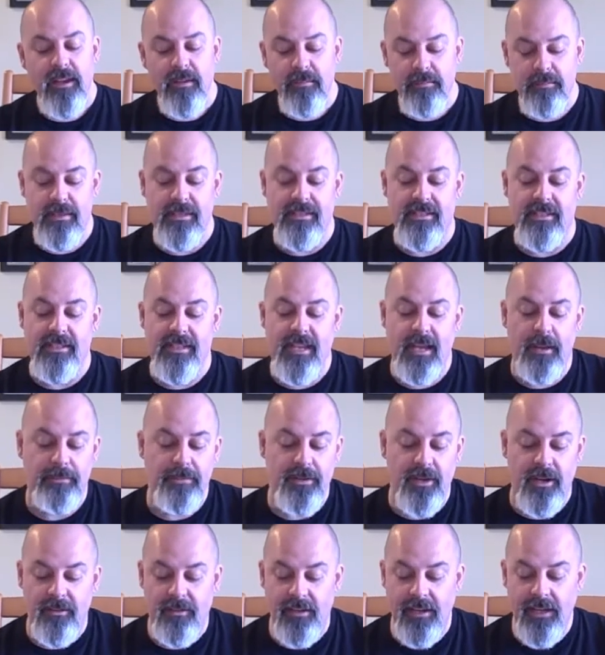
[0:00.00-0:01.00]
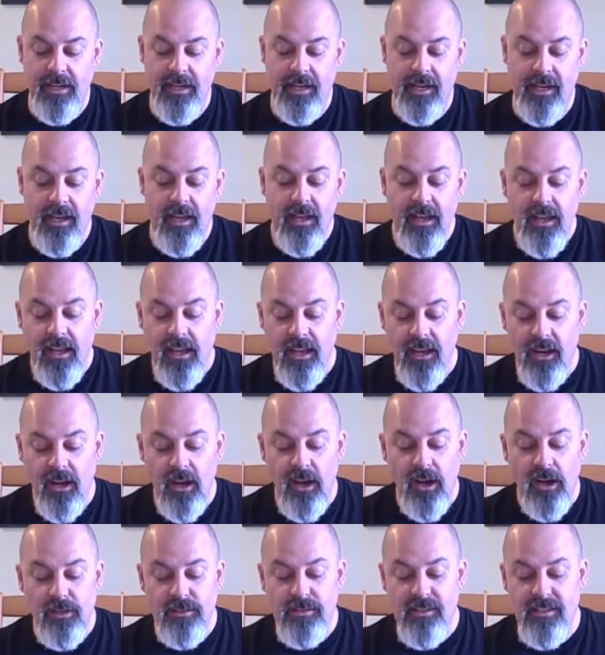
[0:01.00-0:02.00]
Mrs. kept on reading. It
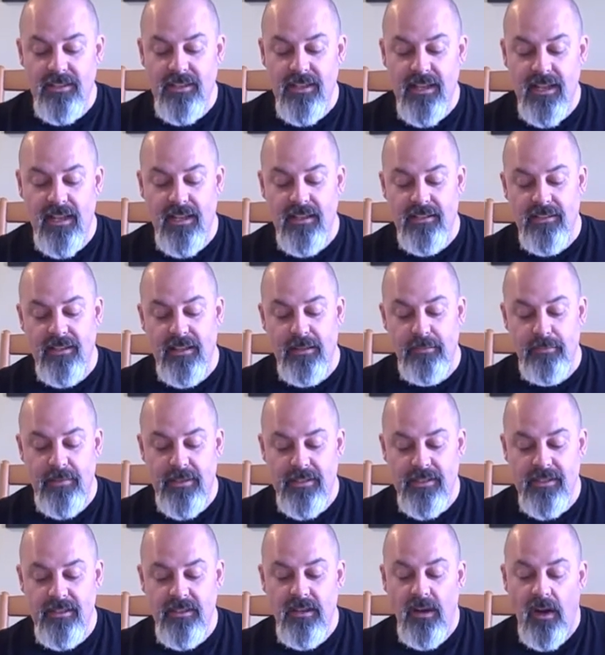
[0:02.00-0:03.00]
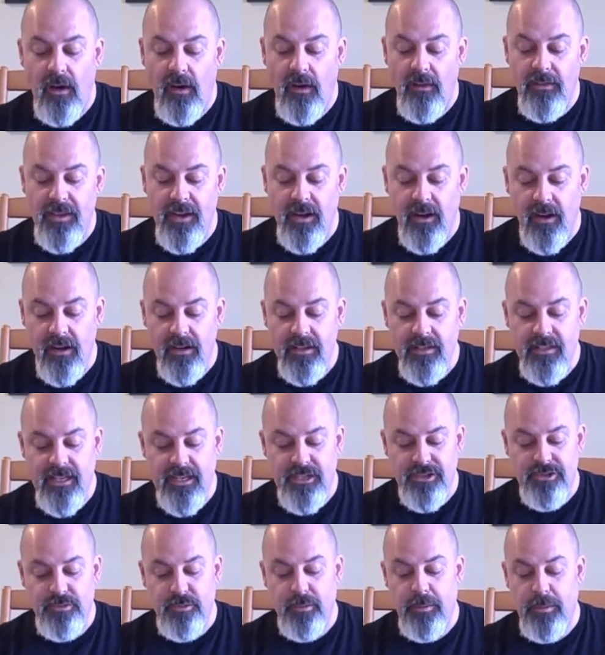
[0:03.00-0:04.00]
also says that Mrs. Hall, the art
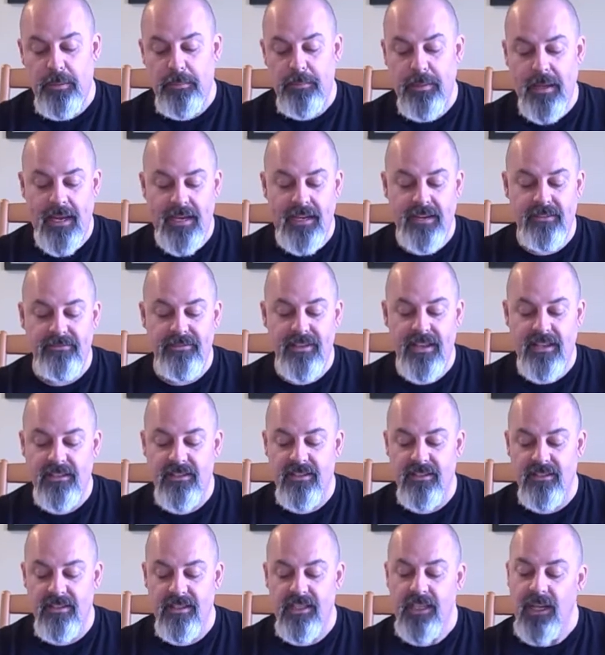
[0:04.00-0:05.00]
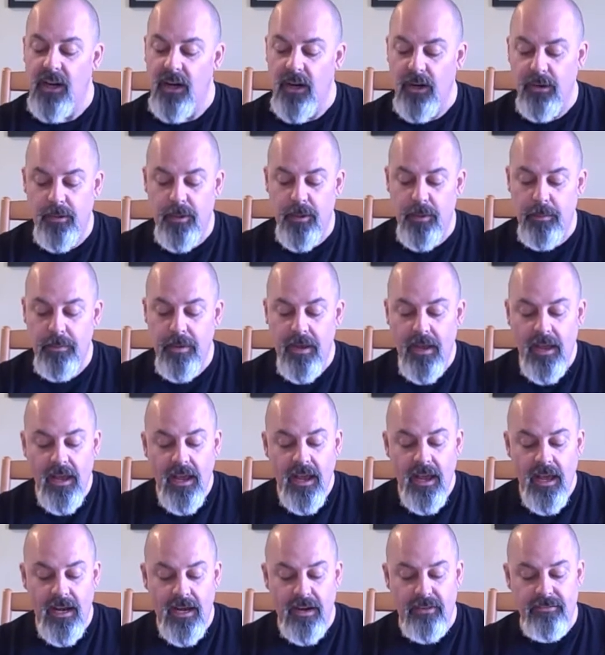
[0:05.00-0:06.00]
teacher, will be painting faces in the art room,
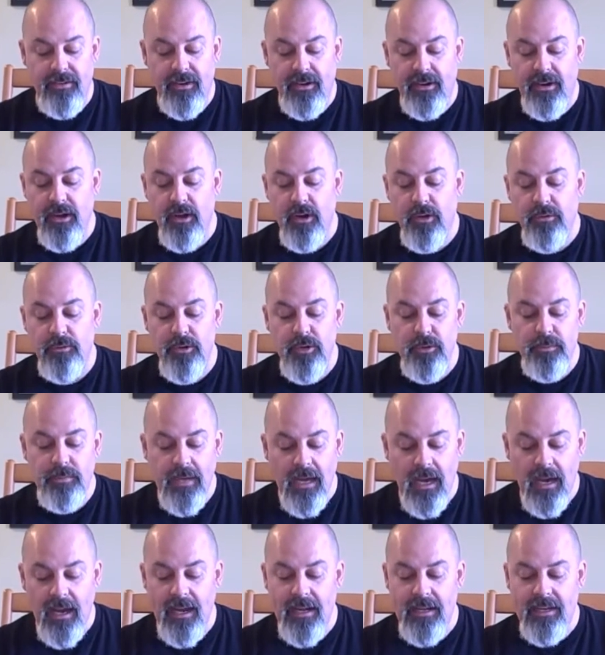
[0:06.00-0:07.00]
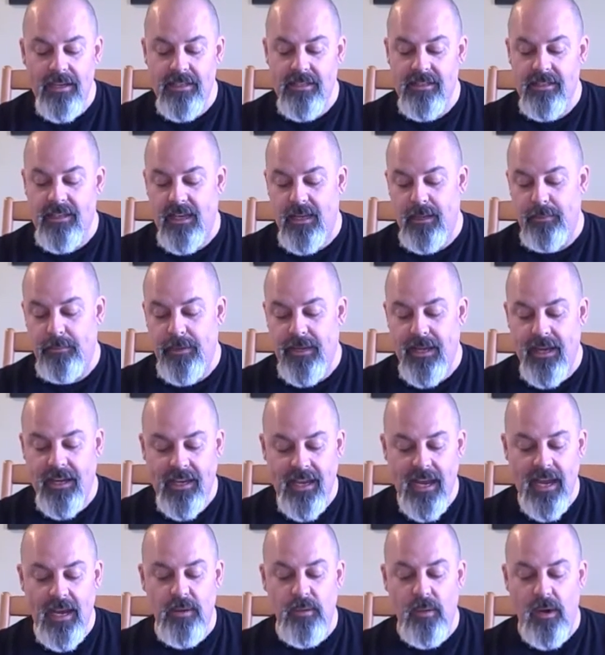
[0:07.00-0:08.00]
and our very own room 9 is going to be a
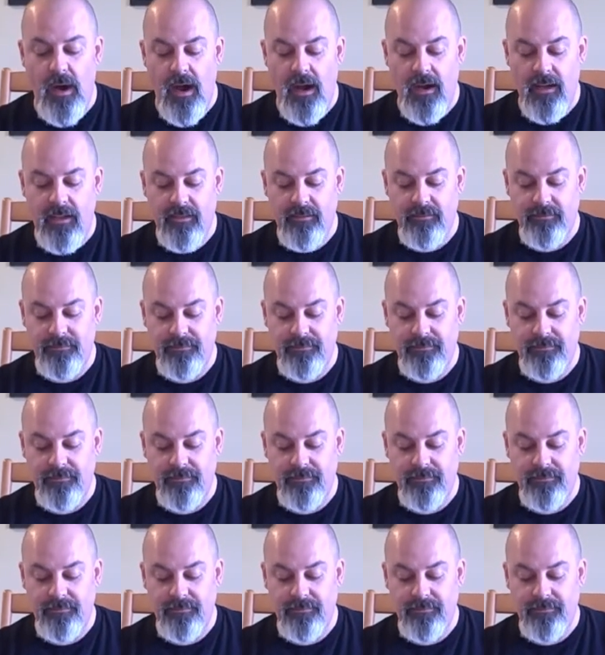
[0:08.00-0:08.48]
cakewalk.